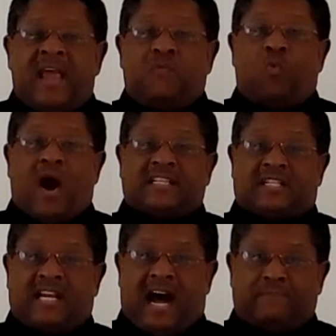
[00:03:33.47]
and
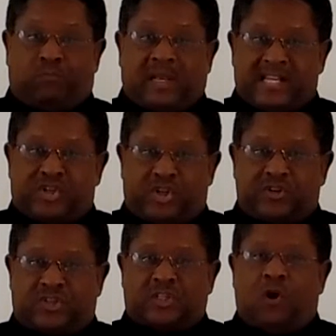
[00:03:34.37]
watch God bless
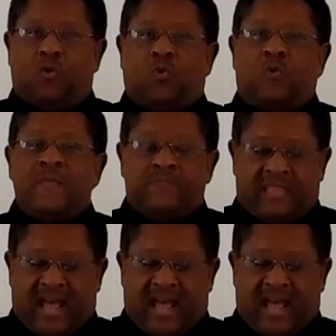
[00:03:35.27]
your soul.